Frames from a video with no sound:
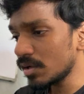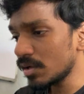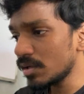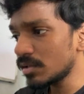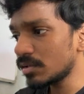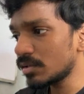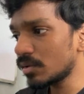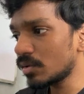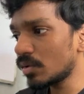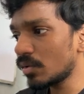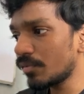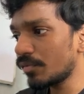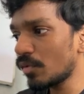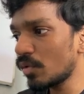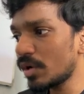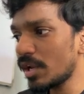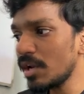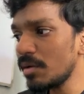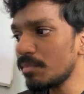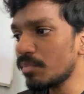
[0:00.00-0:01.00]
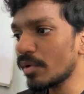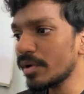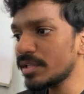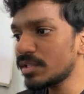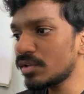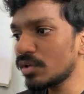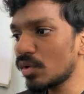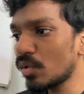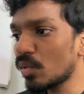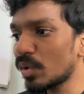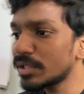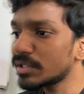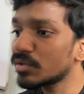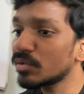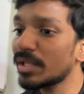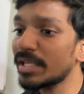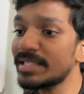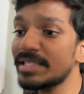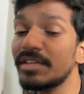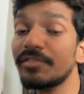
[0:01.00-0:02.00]
so 14.01 so
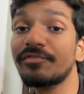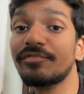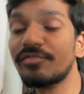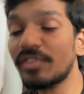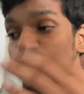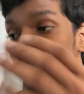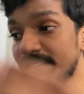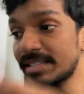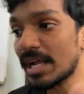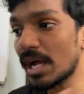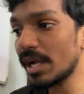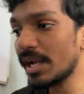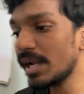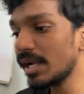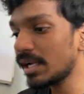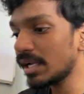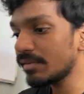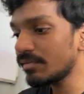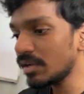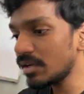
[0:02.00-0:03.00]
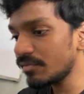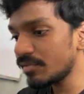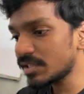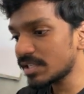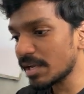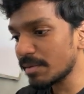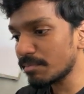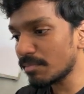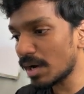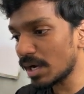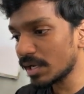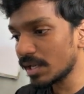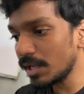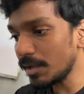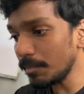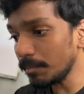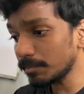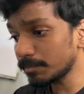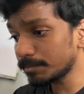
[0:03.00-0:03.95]
that's the first target level which i'm marking